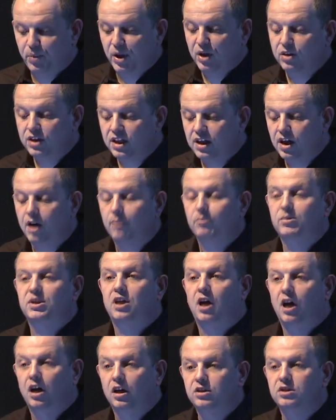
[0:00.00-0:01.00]
building up
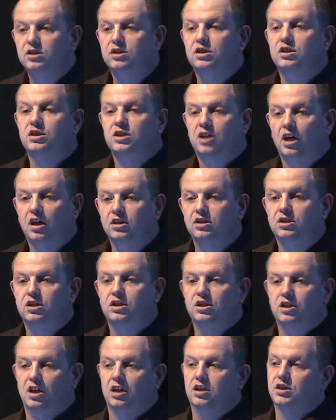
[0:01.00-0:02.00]
tons and tons
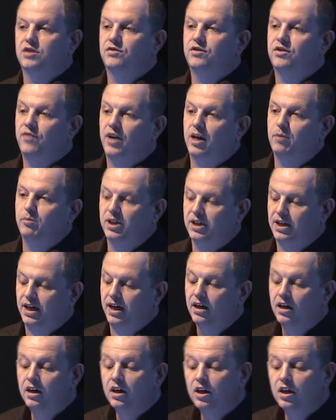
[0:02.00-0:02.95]
and tons of development debt.